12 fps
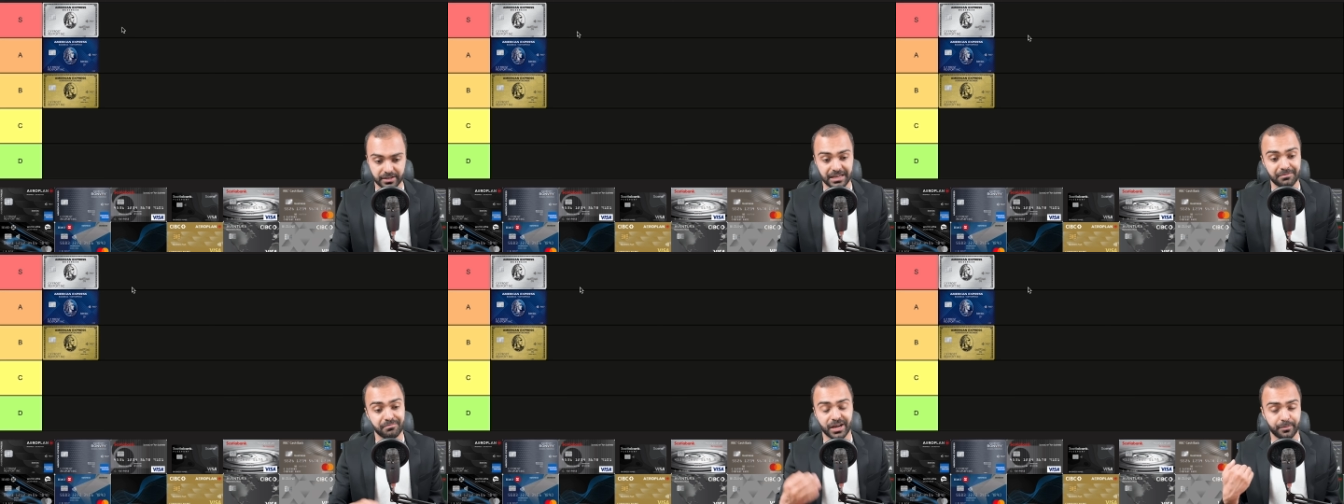
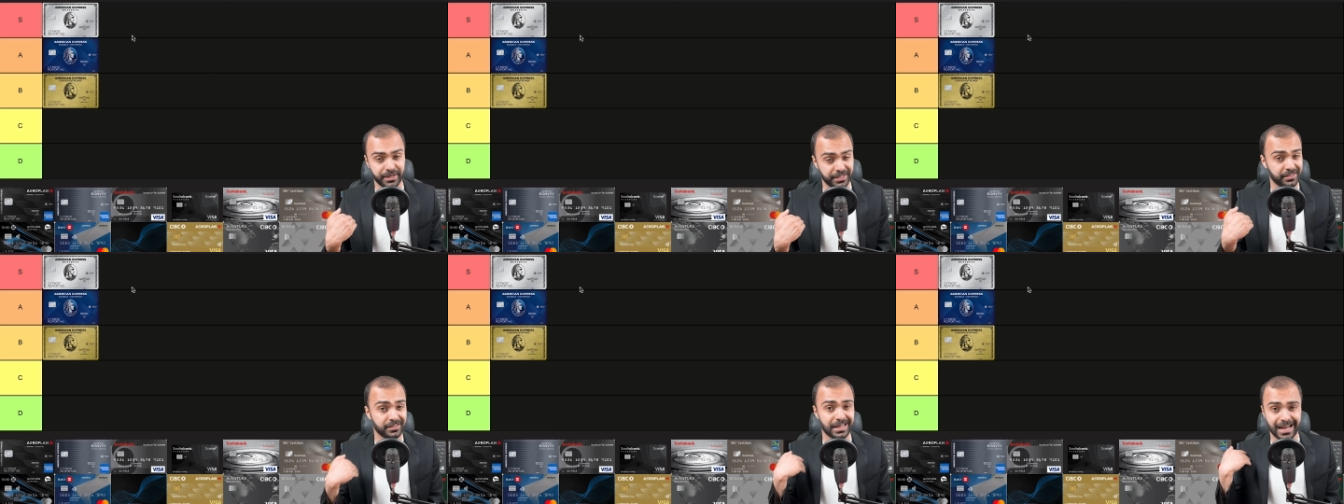In my
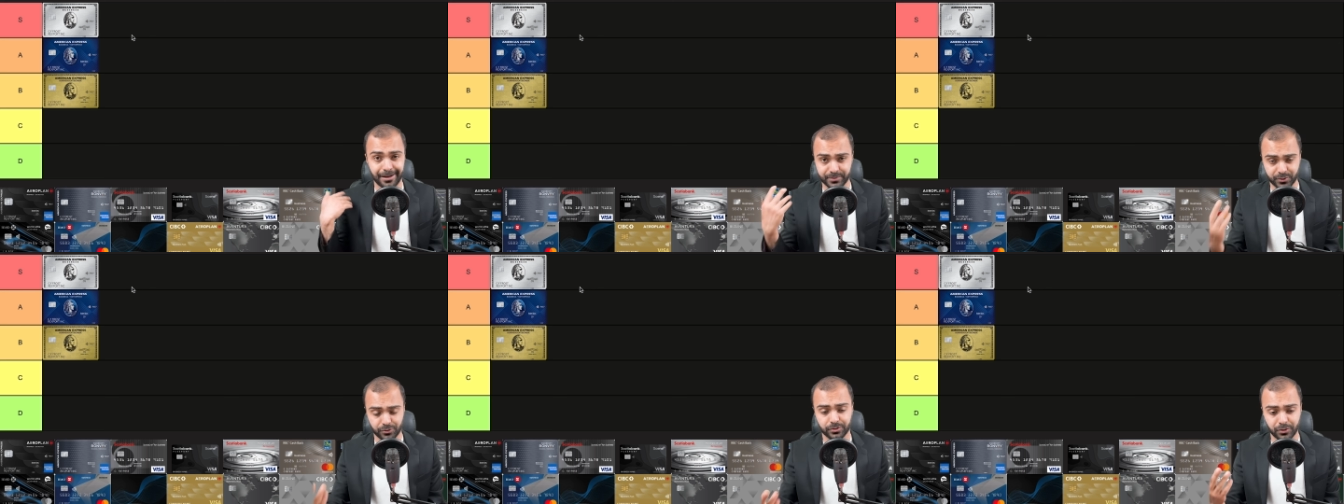opinion,
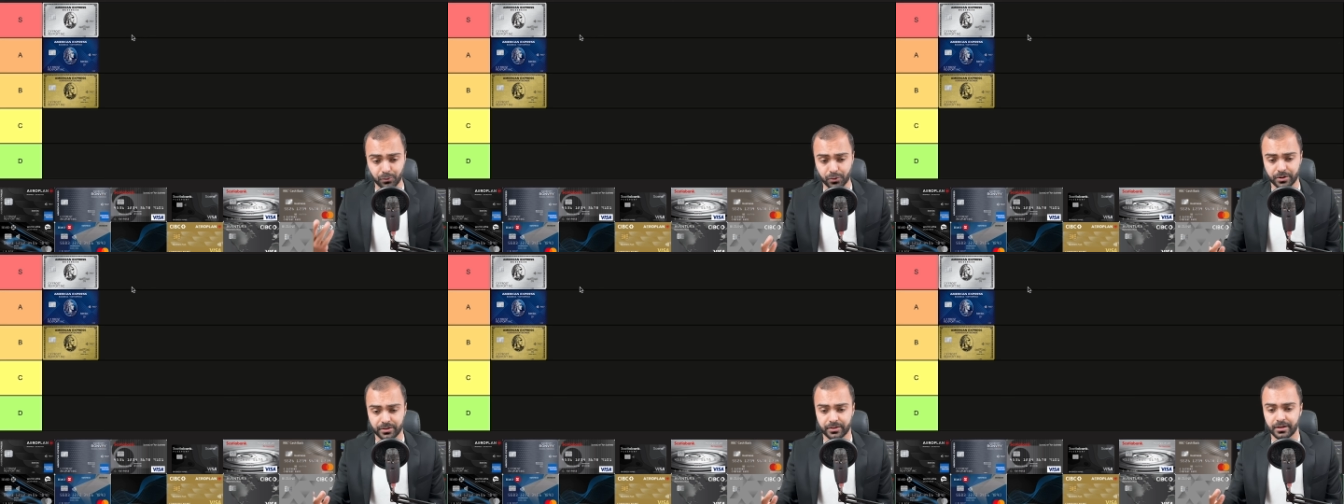absolutely
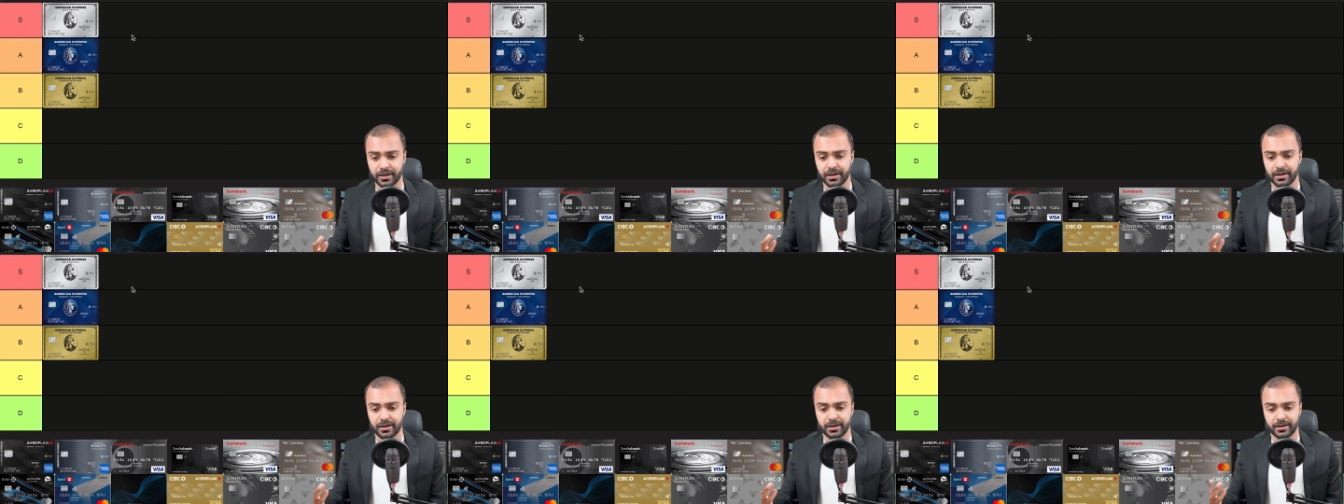worth
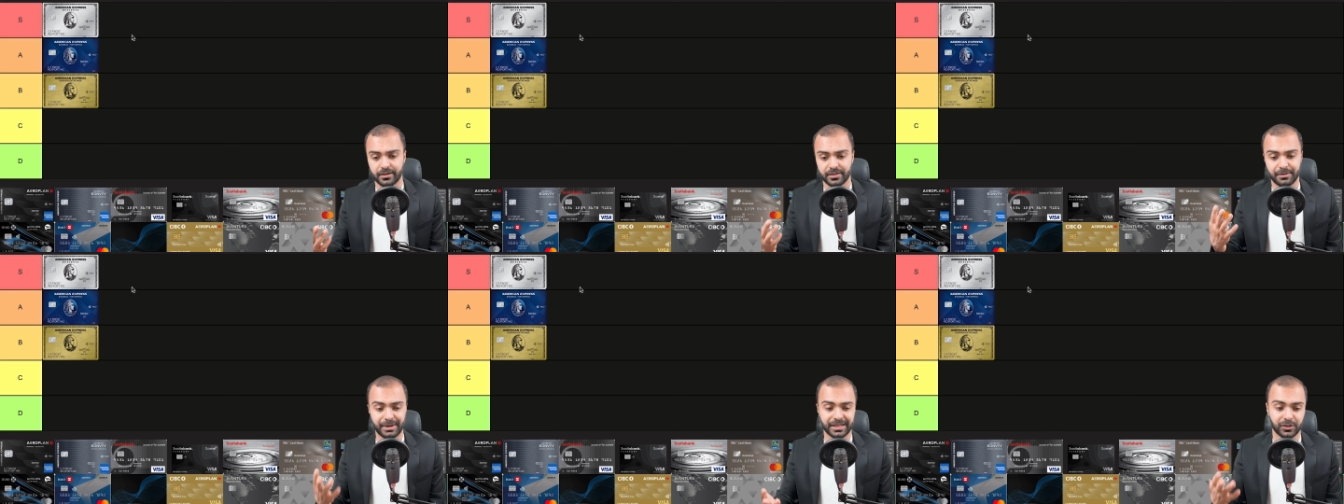
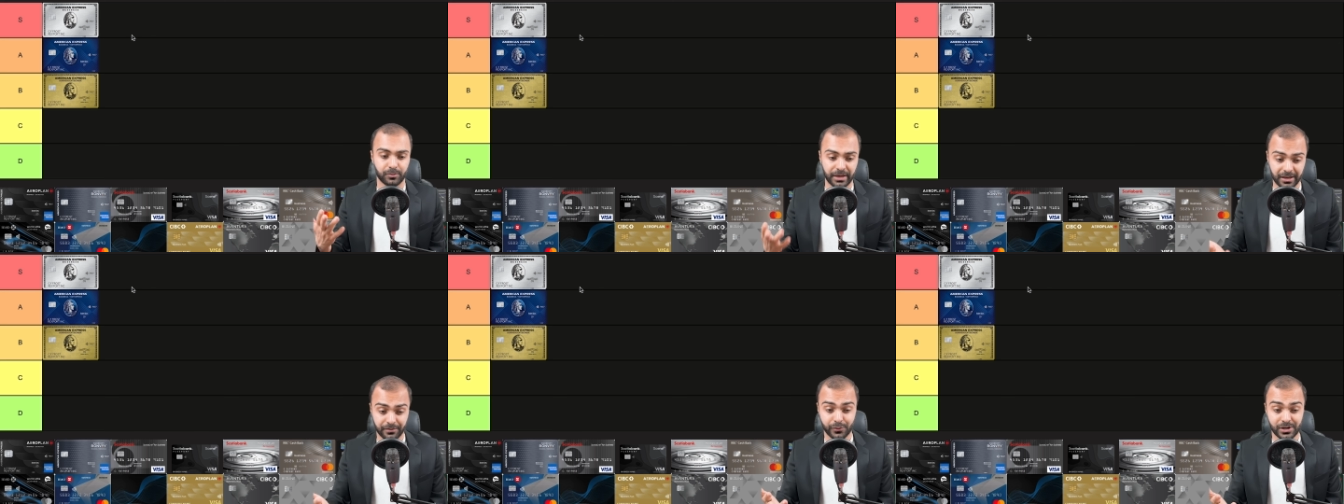the amount that you
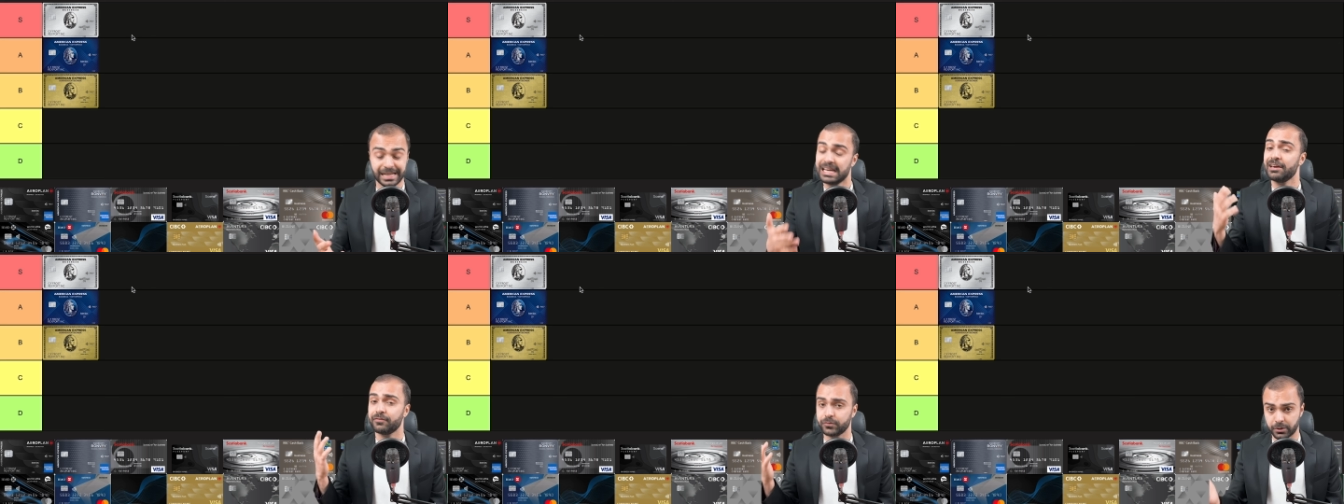pay for it,
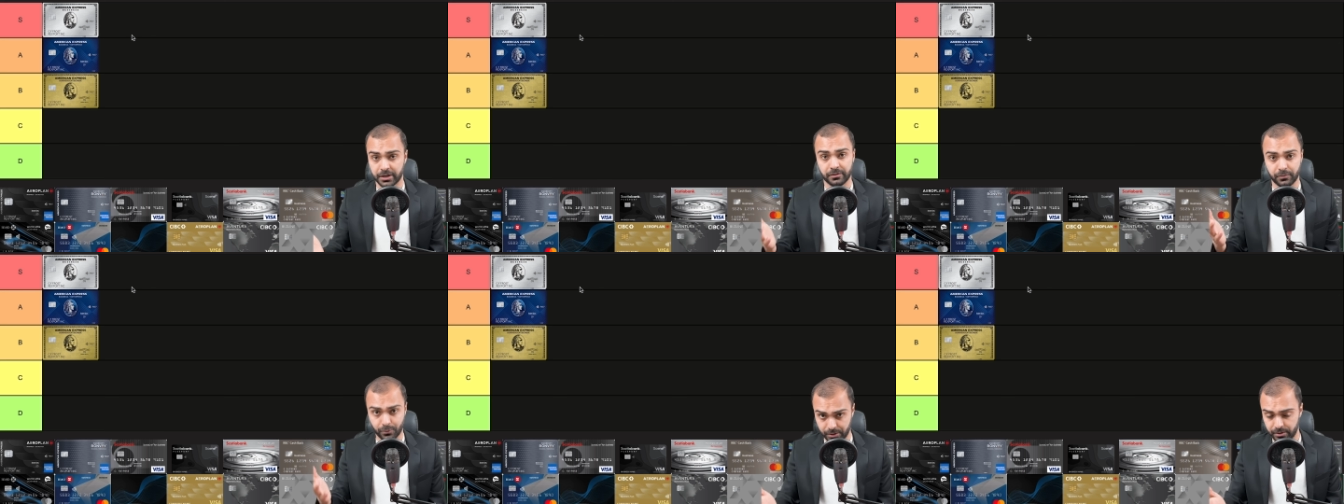if you can
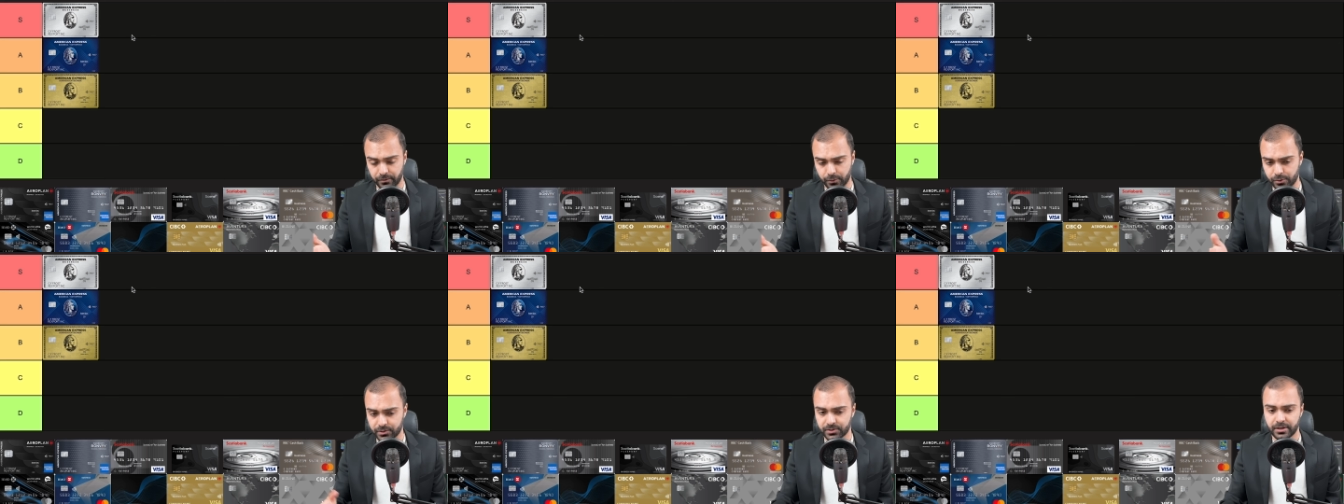afford it, of
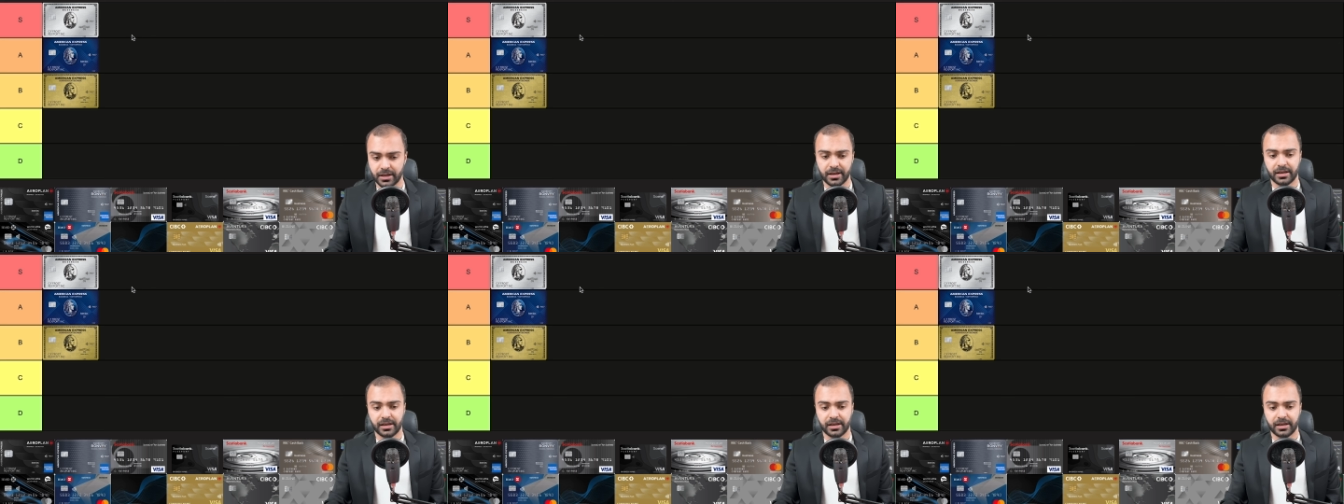course.